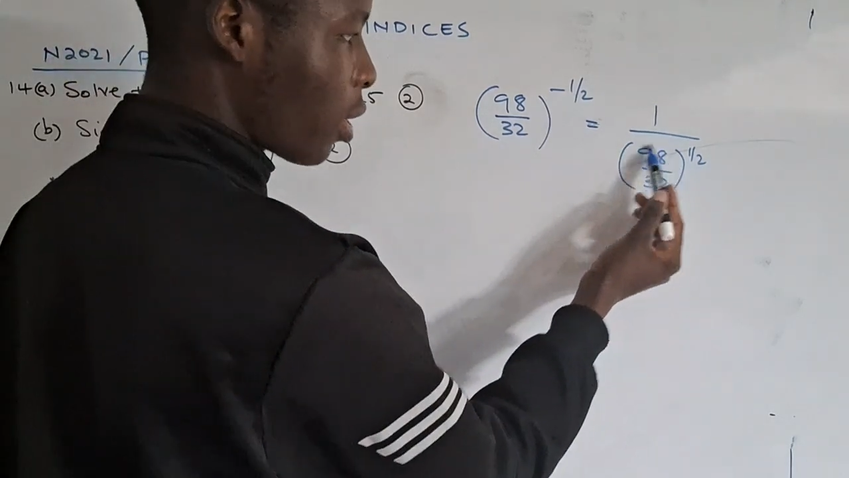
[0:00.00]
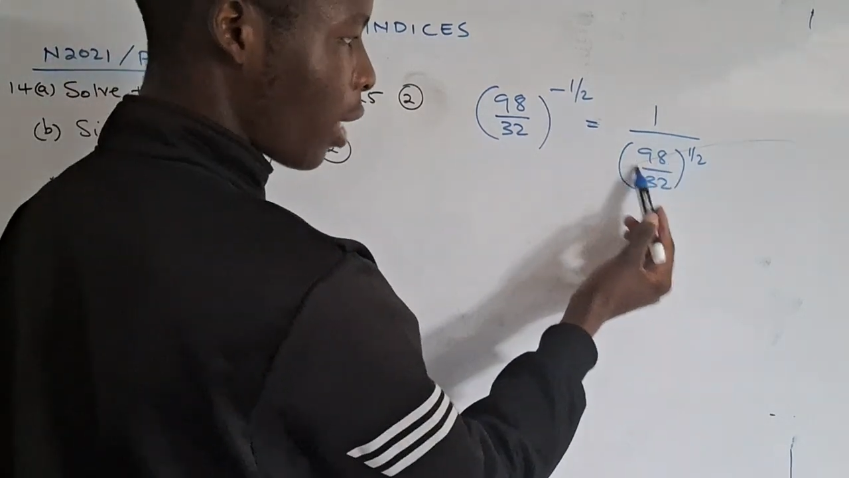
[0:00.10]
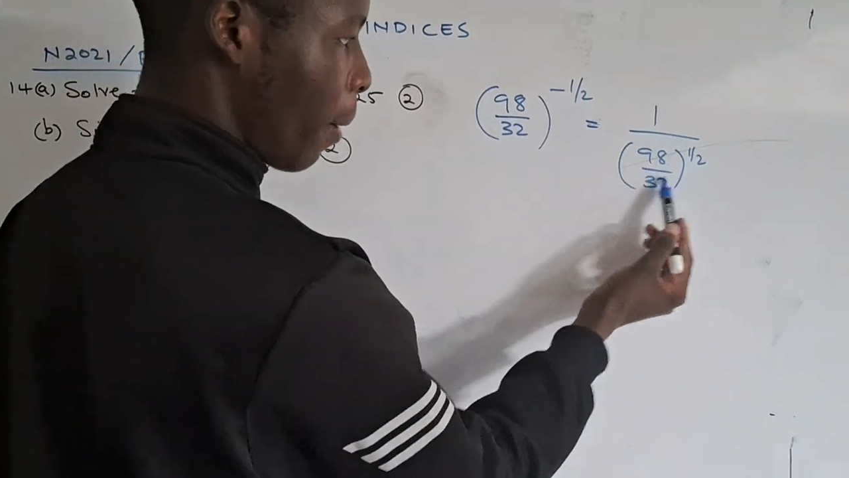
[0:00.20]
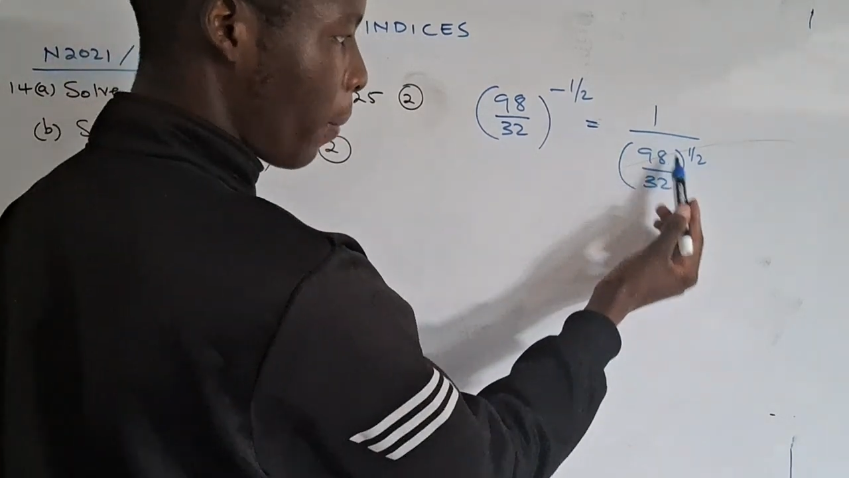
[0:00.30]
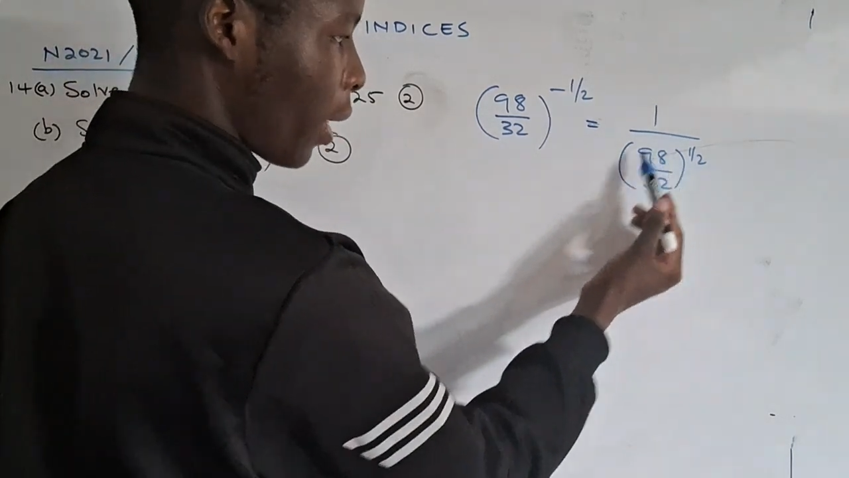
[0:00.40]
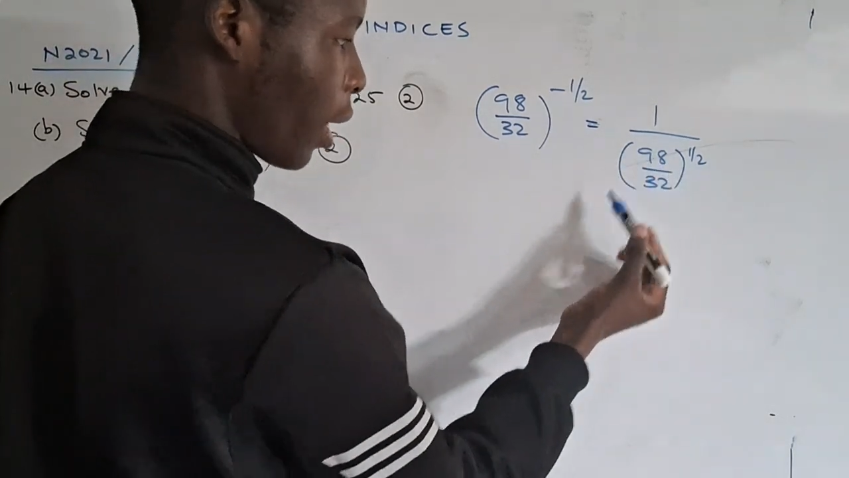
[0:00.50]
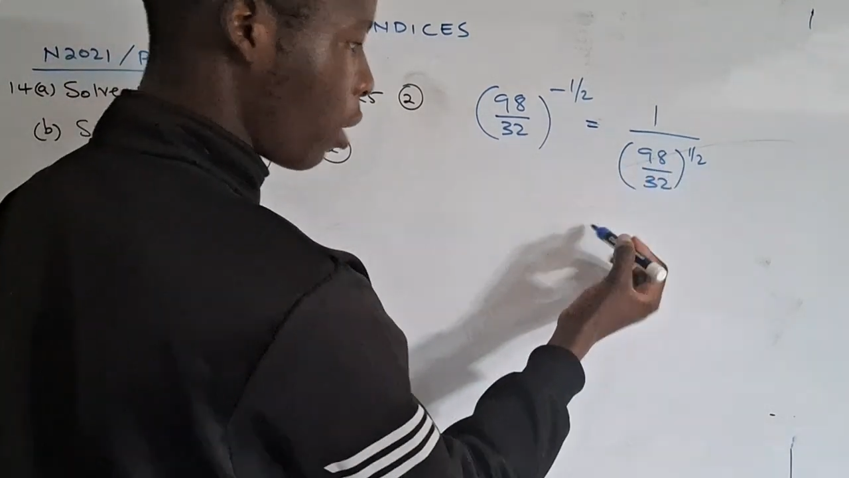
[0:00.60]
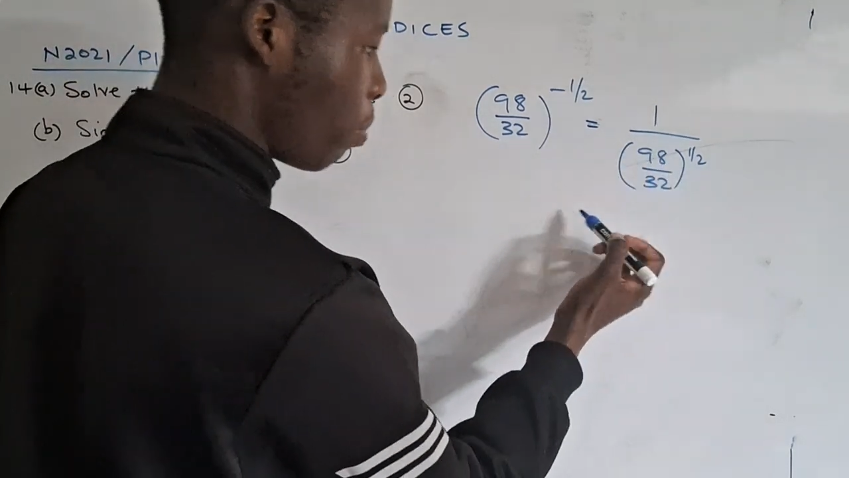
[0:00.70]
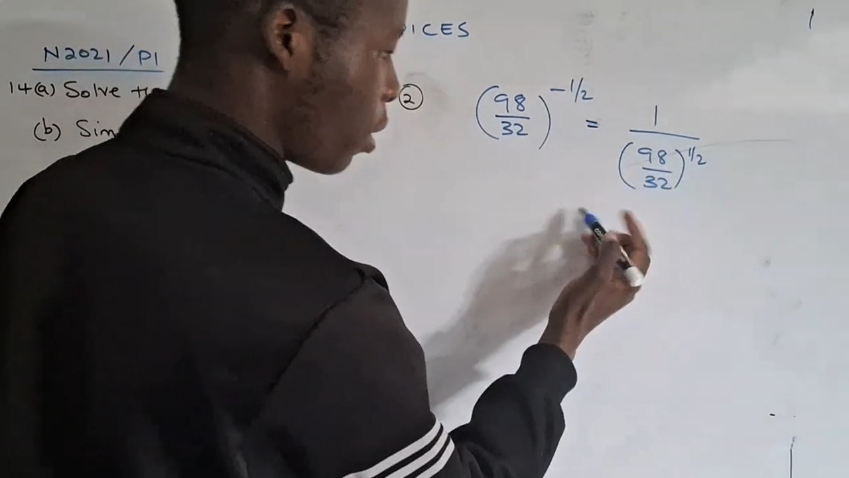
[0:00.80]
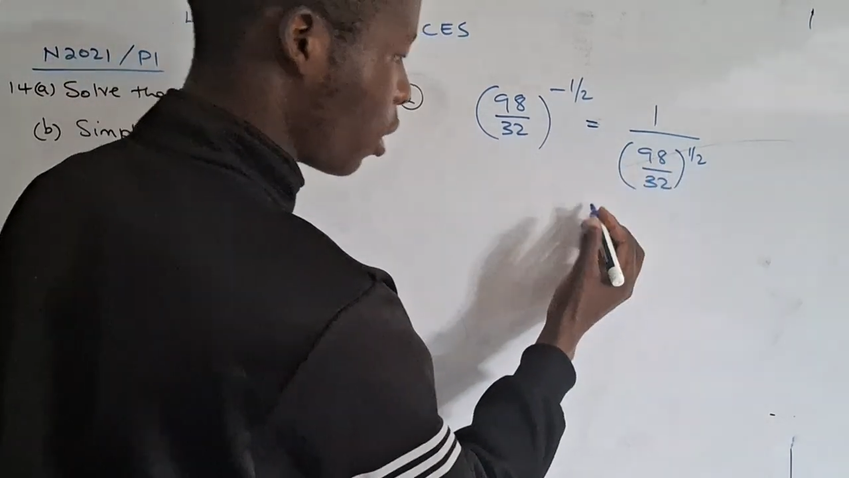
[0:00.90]
number
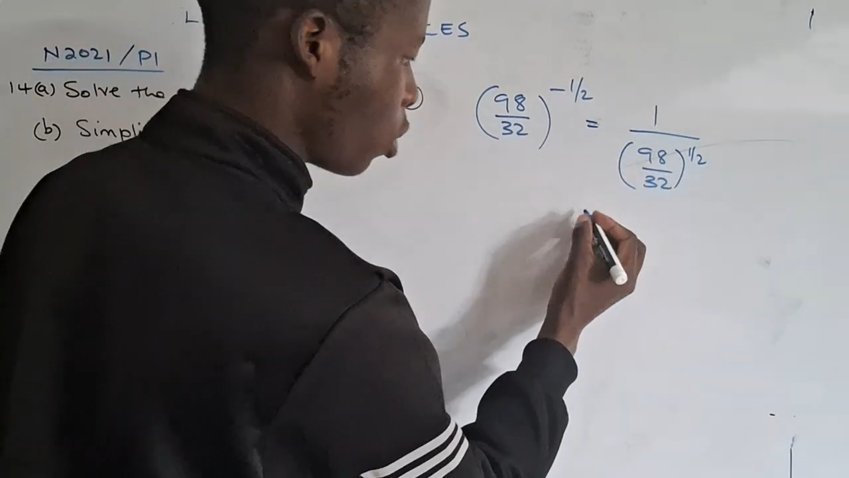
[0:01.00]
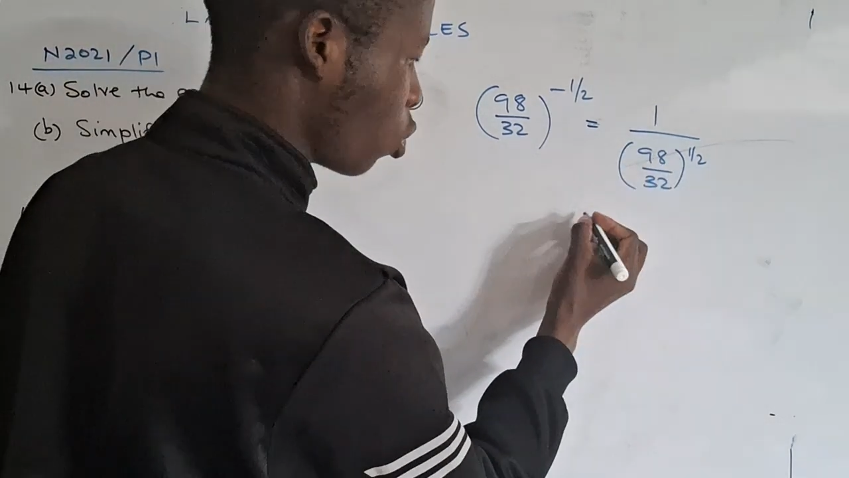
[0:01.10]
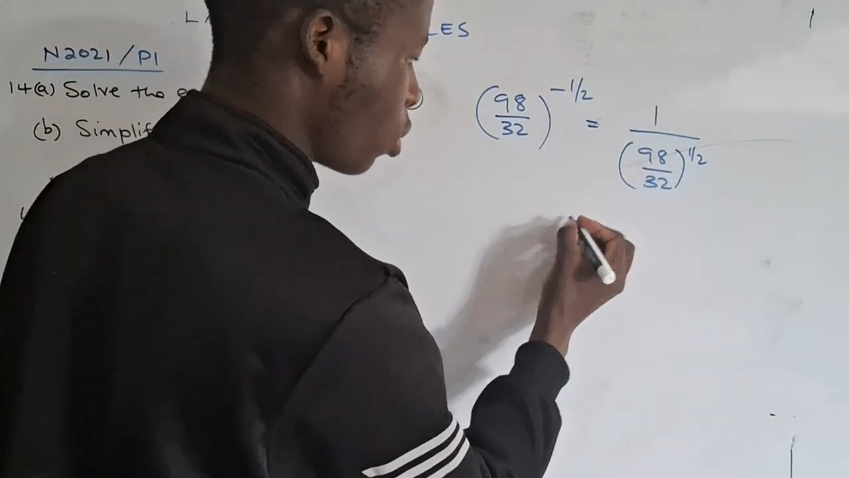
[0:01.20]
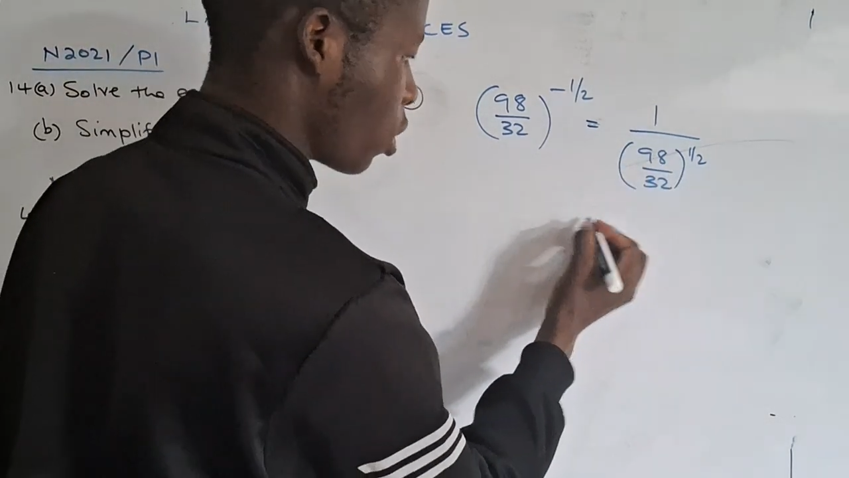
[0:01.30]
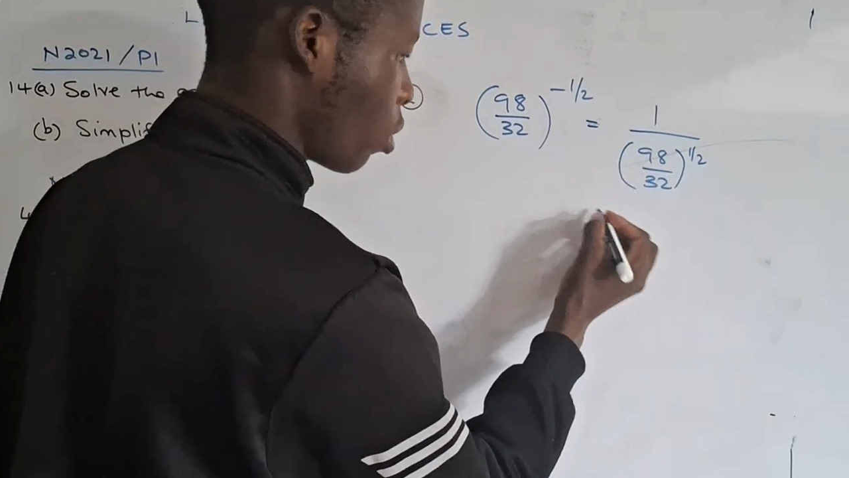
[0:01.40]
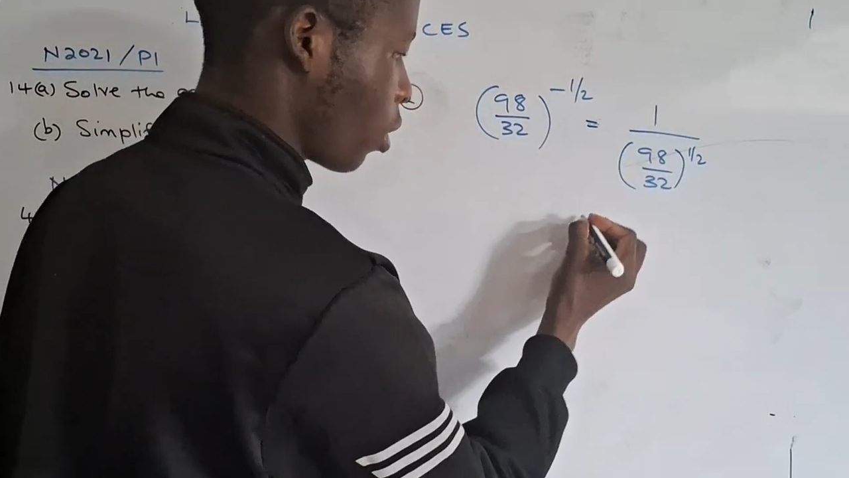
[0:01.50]
can be reduced.